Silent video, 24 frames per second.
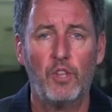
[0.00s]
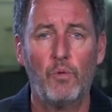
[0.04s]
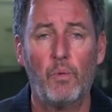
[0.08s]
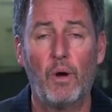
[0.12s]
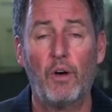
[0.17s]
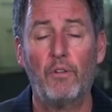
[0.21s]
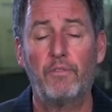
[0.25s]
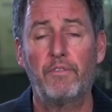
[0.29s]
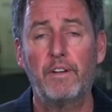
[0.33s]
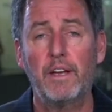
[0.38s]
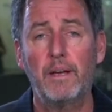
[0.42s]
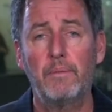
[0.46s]

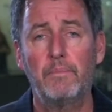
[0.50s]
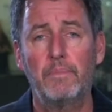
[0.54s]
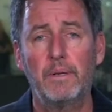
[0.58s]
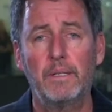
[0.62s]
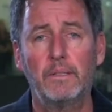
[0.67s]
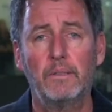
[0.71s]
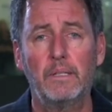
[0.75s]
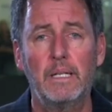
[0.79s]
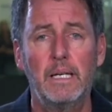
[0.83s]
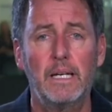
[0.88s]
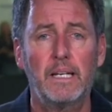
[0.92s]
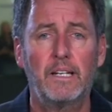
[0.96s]
welfare
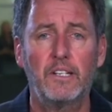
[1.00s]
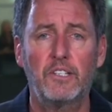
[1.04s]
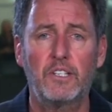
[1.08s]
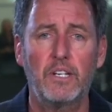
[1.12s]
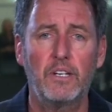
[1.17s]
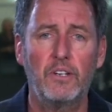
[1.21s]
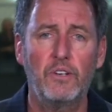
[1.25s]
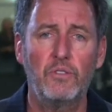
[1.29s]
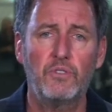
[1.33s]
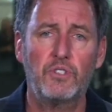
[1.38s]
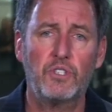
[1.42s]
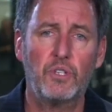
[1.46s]
bill
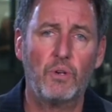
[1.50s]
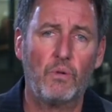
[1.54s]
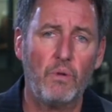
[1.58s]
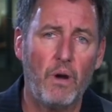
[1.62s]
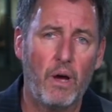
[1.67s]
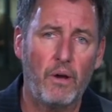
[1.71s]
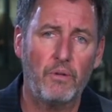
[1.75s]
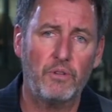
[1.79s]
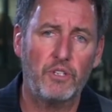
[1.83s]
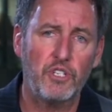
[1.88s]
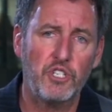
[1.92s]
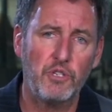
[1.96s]
continues to
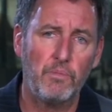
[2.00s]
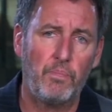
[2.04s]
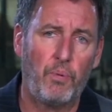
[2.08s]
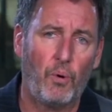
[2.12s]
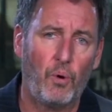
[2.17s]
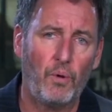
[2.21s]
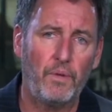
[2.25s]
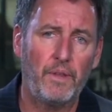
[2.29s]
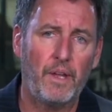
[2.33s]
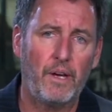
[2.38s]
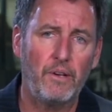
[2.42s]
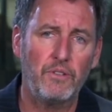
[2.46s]
grow to
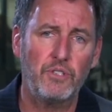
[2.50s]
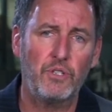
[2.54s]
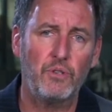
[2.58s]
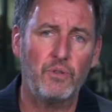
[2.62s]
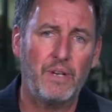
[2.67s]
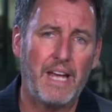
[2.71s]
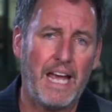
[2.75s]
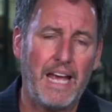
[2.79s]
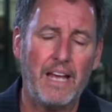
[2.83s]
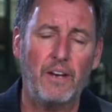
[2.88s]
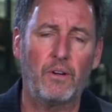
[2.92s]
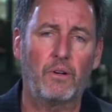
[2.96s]
support those who
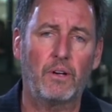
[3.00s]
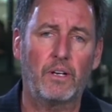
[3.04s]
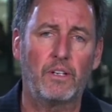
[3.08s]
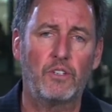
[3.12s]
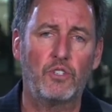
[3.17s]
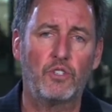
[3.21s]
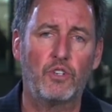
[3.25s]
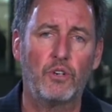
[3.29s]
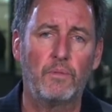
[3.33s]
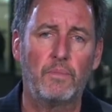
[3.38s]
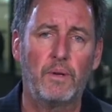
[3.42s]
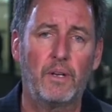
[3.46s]
cannot
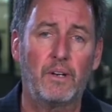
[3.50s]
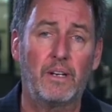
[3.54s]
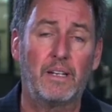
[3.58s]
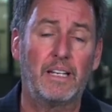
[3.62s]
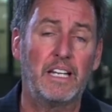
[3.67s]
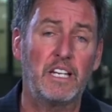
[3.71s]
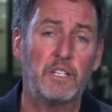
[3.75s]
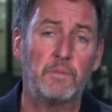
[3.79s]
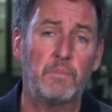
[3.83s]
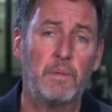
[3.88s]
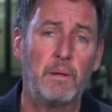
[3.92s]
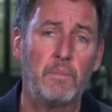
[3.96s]
contribute, and let's be